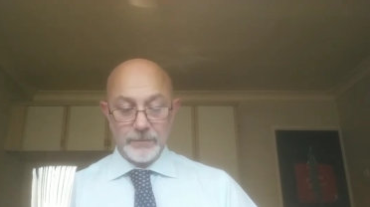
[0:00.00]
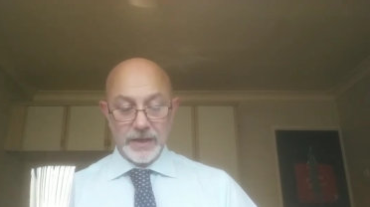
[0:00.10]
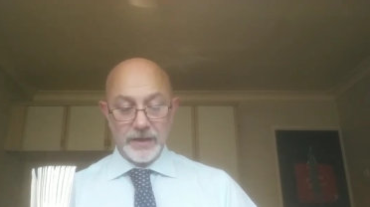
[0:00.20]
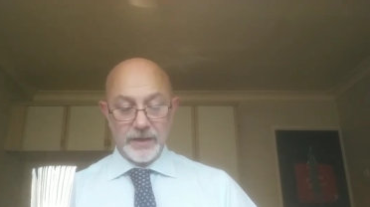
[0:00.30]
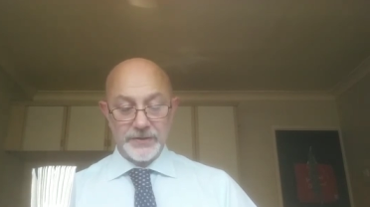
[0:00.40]

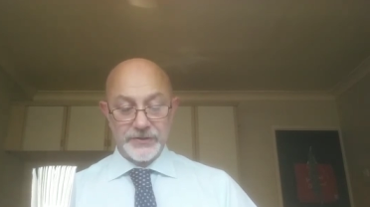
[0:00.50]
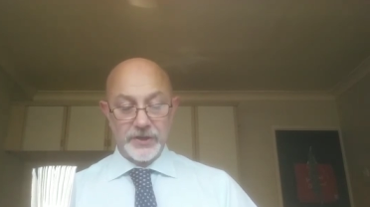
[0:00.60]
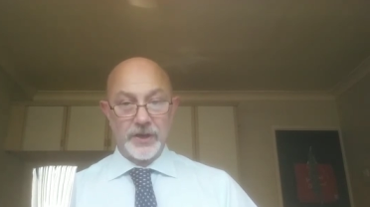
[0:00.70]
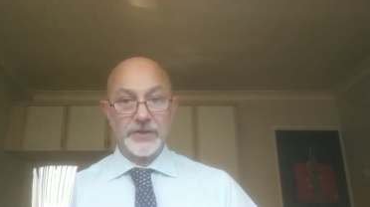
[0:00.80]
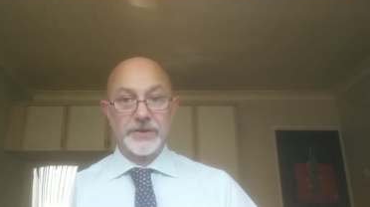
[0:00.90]
My last
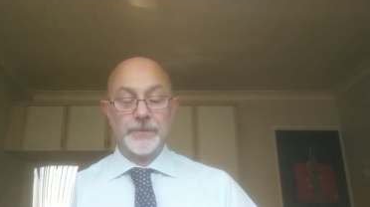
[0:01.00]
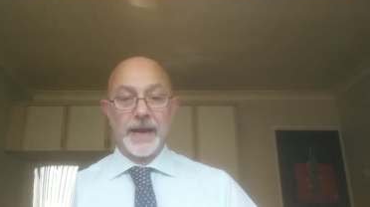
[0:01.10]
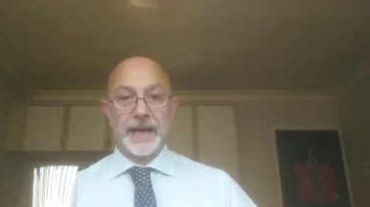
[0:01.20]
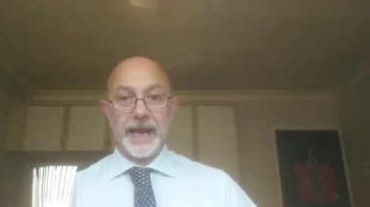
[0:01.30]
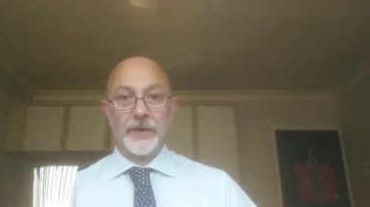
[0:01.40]
chance to
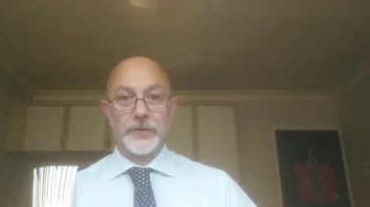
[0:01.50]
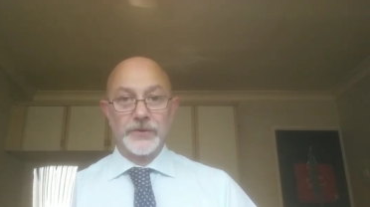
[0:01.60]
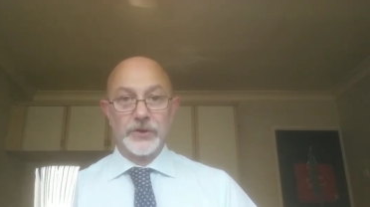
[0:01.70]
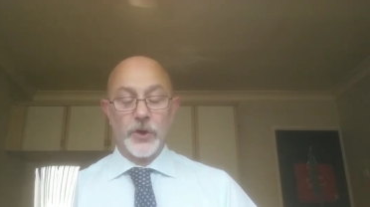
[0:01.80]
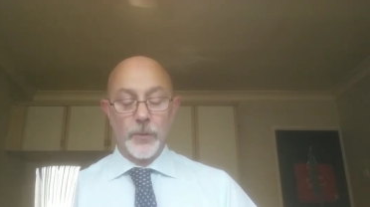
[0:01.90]
back out
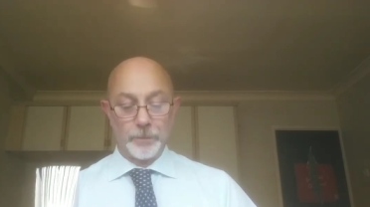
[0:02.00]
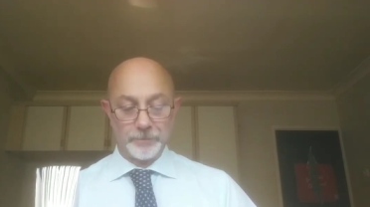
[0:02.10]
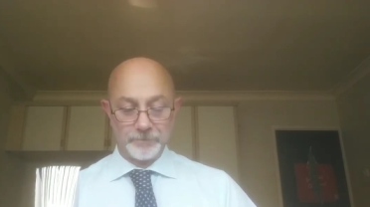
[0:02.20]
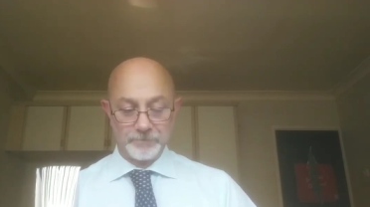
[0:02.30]
has gone.